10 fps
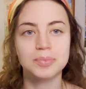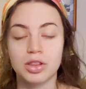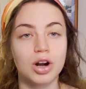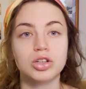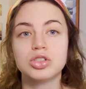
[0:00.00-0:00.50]

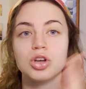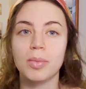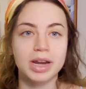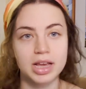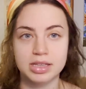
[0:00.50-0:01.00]
There are so
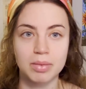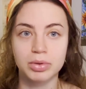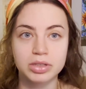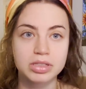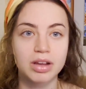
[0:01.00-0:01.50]
many
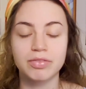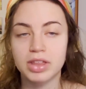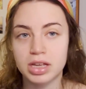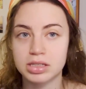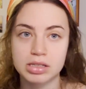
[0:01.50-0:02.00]
examples of
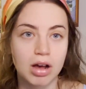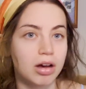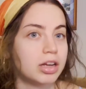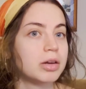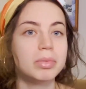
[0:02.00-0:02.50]
this
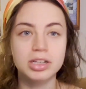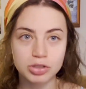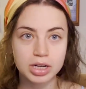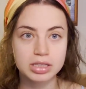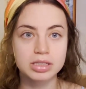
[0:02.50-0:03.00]
on
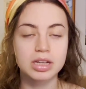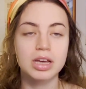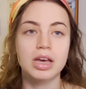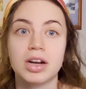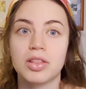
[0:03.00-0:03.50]
Pinterest.
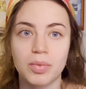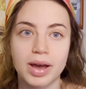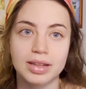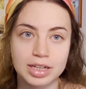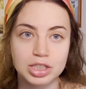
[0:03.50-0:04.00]
Another way I
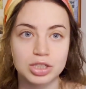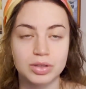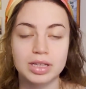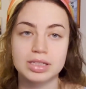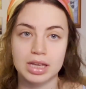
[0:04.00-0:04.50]
like to do
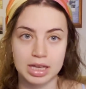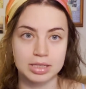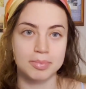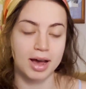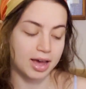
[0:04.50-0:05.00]
this is
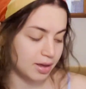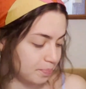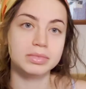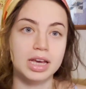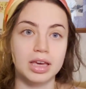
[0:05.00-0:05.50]
by
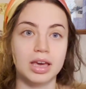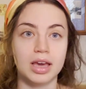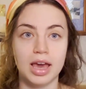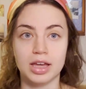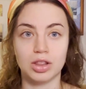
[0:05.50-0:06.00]
taking
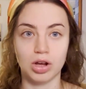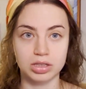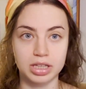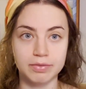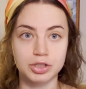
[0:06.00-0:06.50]
a long
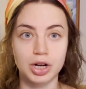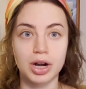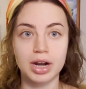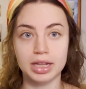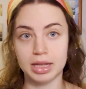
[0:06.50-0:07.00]
sleeve
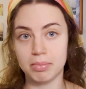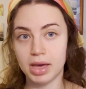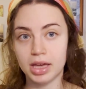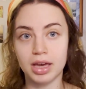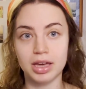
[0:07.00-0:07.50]
shirt and then
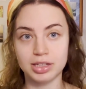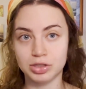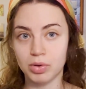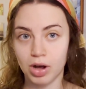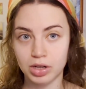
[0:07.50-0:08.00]
making it
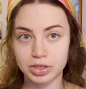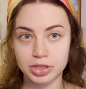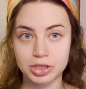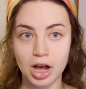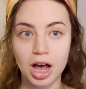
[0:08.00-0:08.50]
into a halter
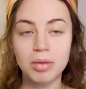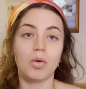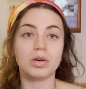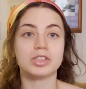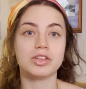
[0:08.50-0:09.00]
top.
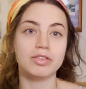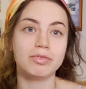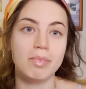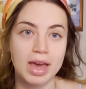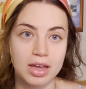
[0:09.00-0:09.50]
Once you've
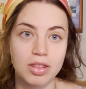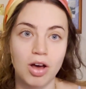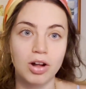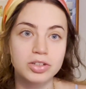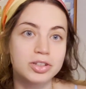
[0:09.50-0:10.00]
made the
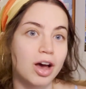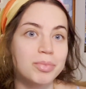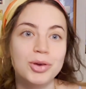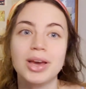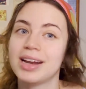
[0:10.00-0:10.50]
halter top,
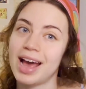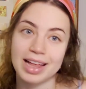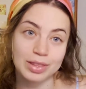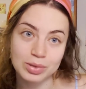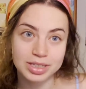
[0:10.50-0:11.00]
you can add
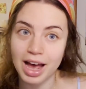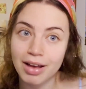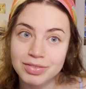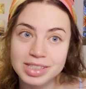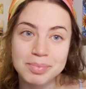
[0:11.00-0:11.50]
those
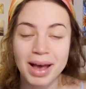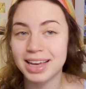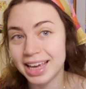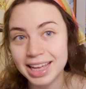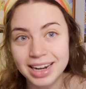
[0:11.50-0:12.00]
cuffs back
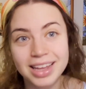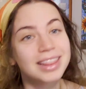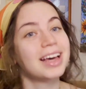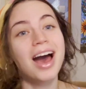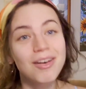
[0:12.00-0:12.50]
in. The
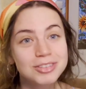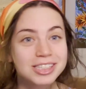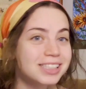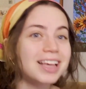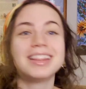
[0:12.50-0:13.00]

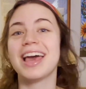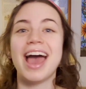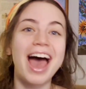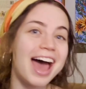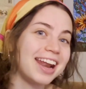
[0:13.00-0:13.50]
cuffs, they
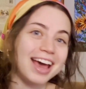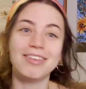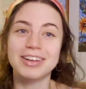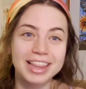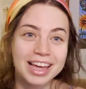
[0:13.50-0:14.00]
add
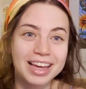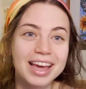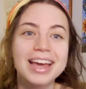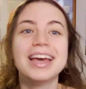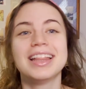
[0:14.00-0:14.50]
everything.
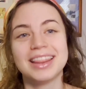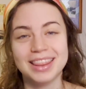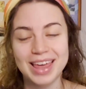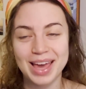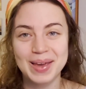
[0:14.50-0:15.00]

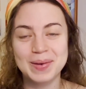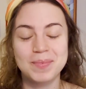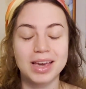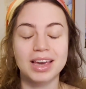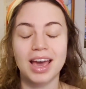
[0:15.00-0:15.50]
They
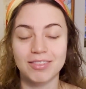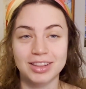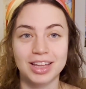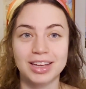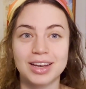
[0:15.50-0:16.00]
make
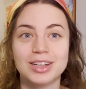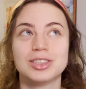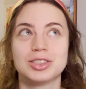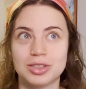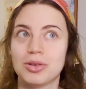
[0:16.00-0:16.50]
everything
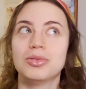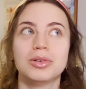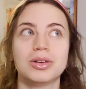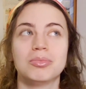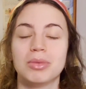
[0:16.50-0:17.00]
so
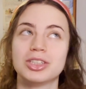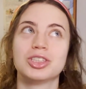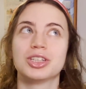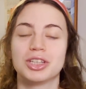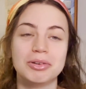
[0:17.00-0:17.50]
much
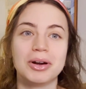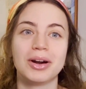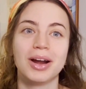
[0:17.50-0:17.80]
cuter.